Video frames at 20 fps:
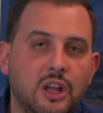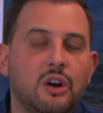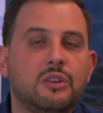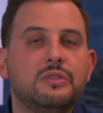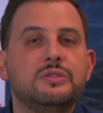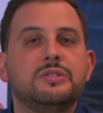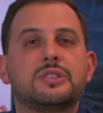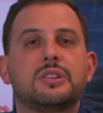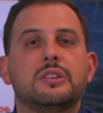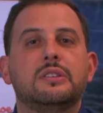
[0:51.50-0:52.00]

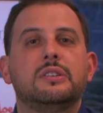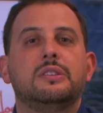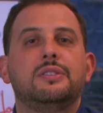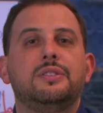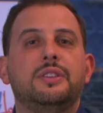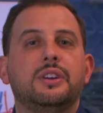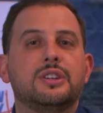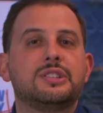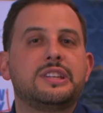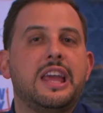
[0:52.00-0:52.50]
loans,
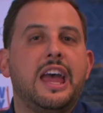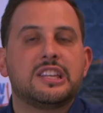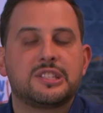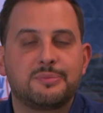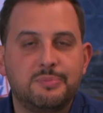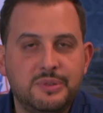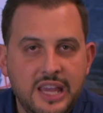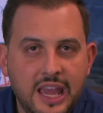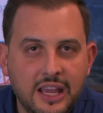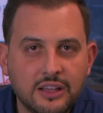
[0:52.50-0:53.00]
there's
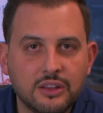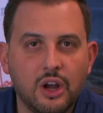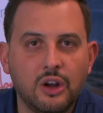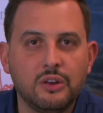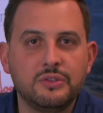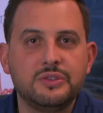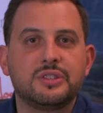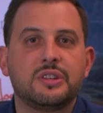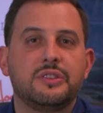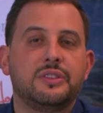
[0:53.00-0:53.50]
SBA
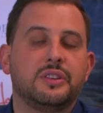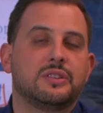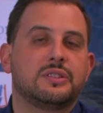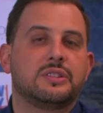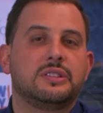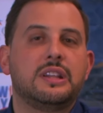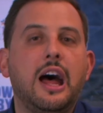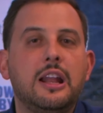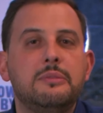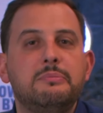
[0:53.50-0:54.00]
loans,
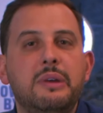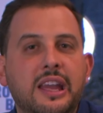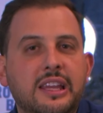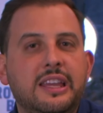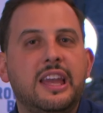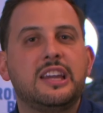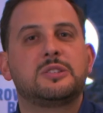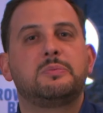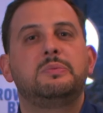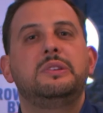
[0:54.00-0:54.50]
there's
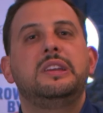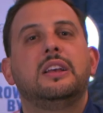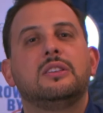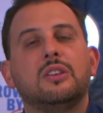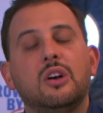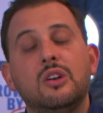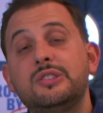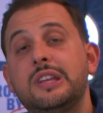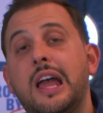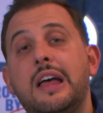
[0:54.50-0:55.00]
non-bank SBA
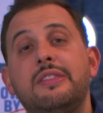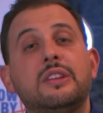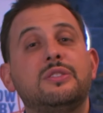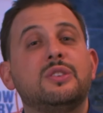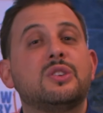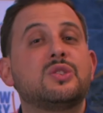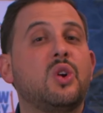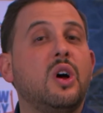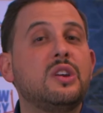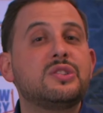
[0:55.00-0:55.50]
loans, and then
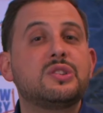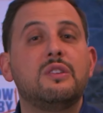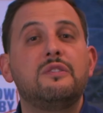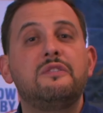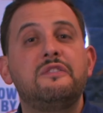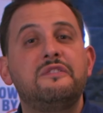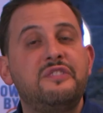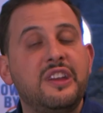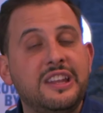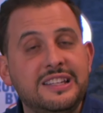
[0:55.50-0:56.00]
there's also
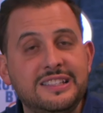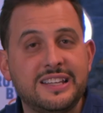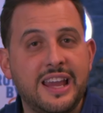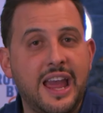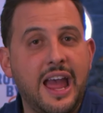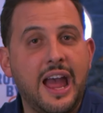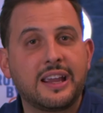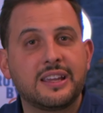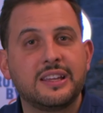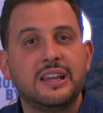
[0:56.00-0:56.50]

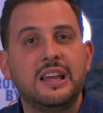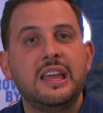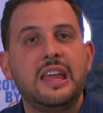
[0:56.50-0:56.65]
fintech